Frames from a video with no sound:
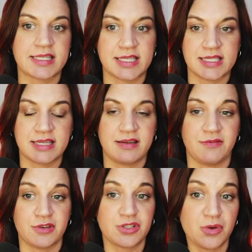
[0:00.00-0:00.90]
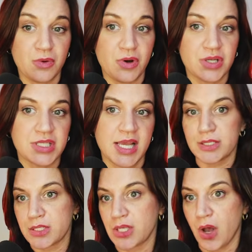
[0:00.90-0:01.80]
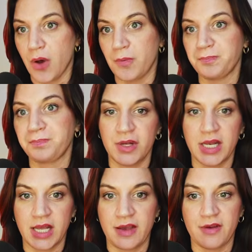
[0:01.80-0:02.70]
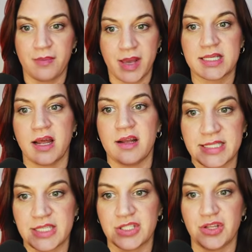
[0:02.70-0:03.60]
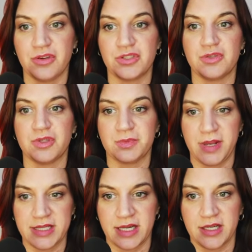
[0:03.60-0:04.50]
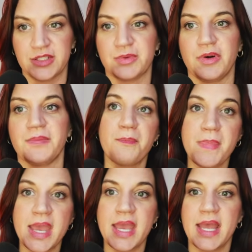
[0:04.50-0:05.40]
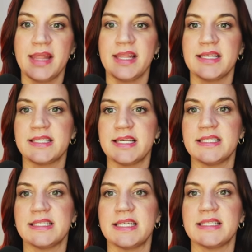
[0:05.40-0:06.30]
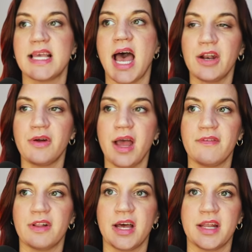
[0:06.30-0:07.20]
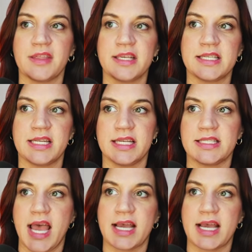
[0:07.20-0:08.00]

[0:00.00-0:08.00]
access to different tools. And so you need to give it access to those tools based on its role. For me, in this instance, I don't have a lot of things it needs